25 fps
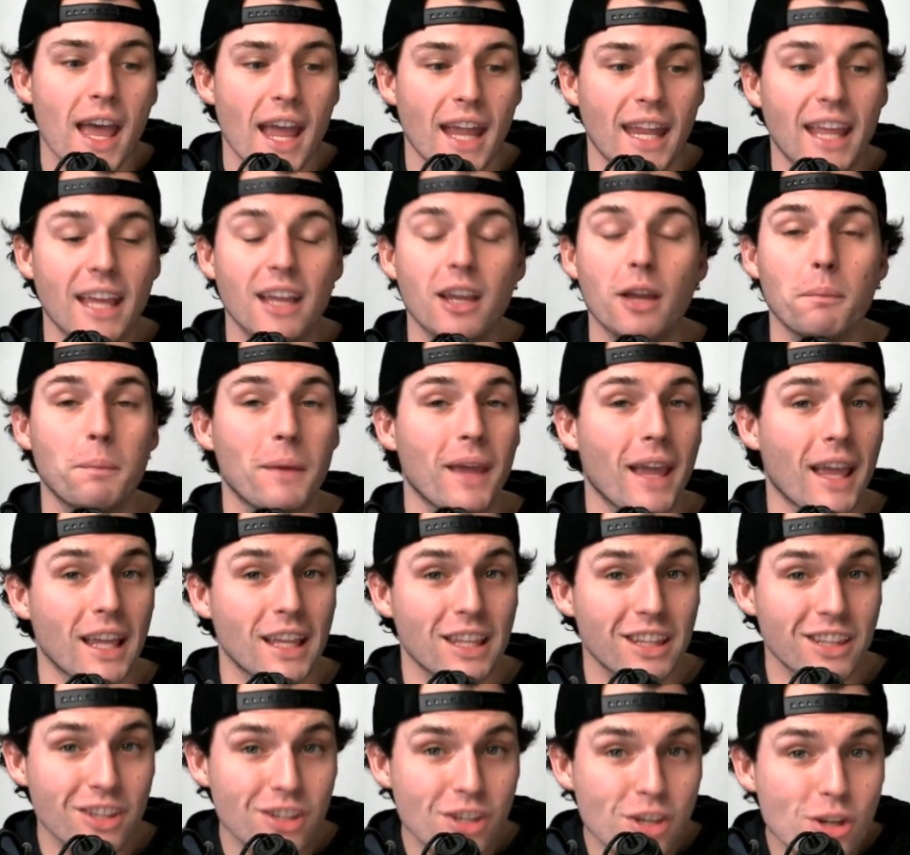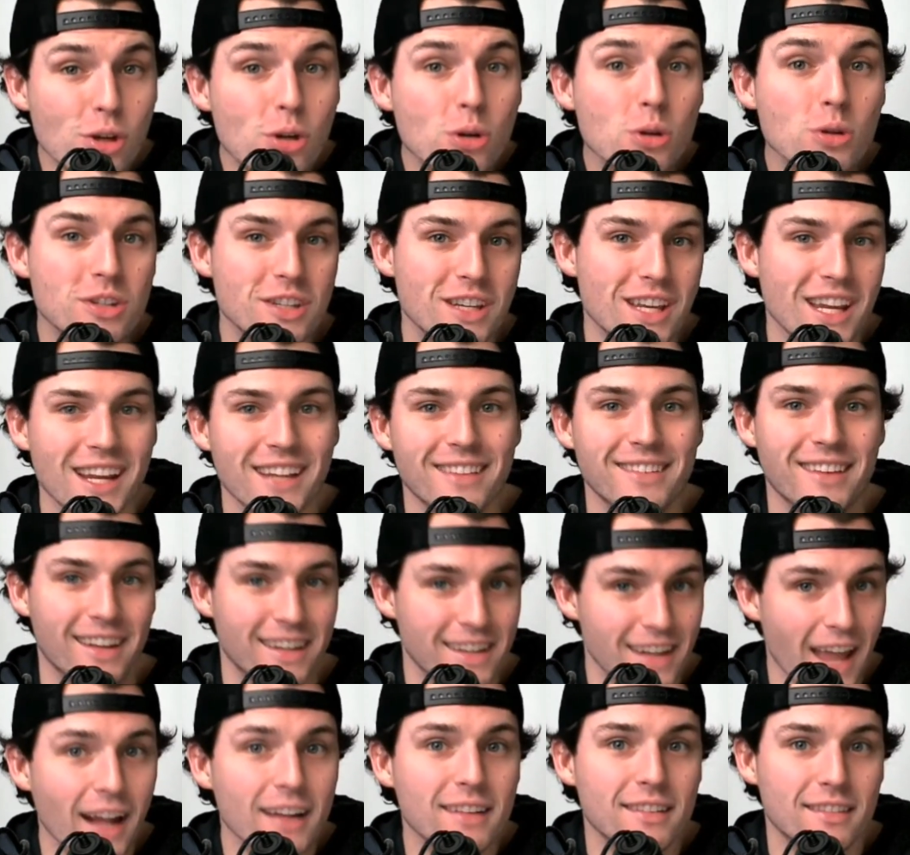and he could be a huge key to
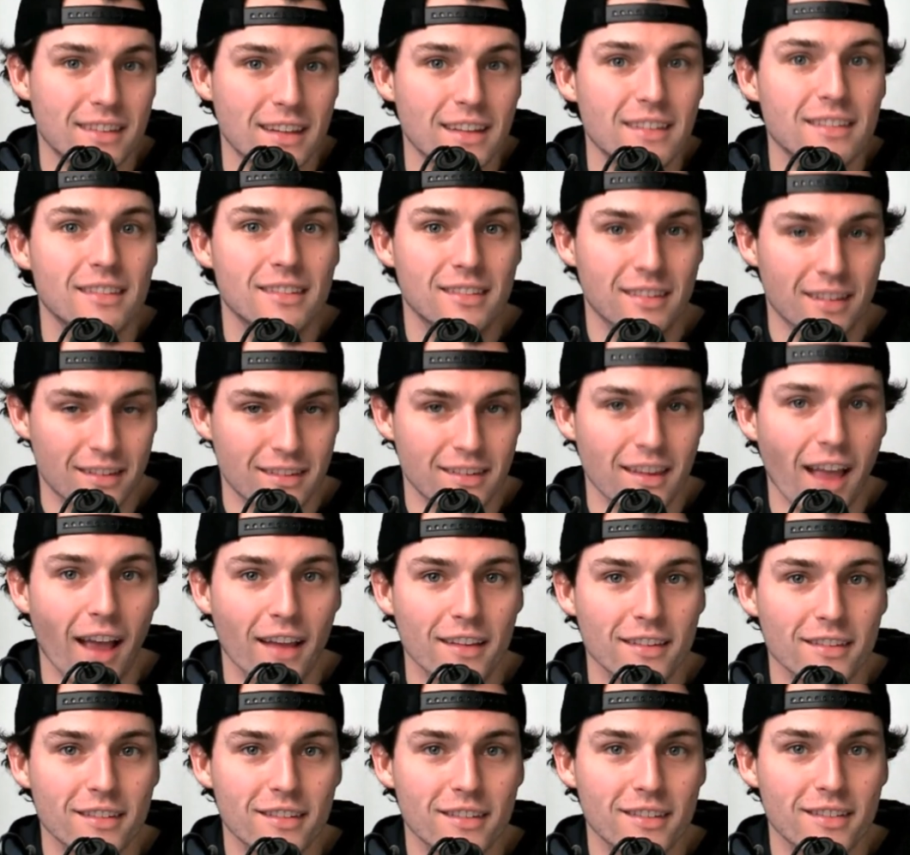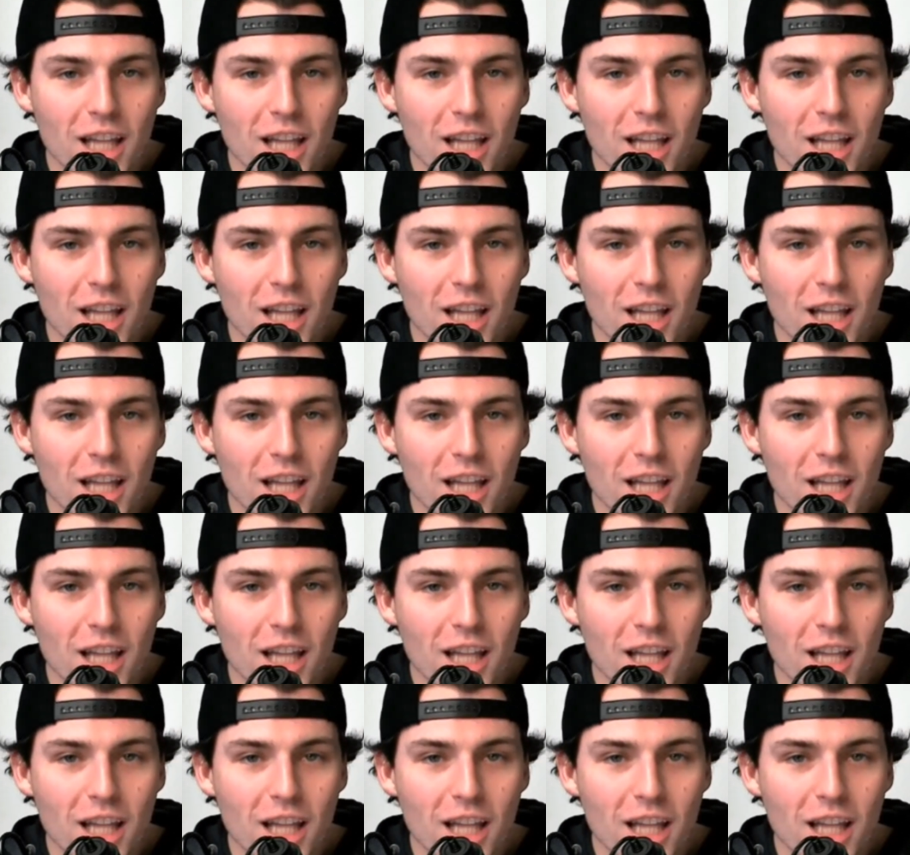next season's success.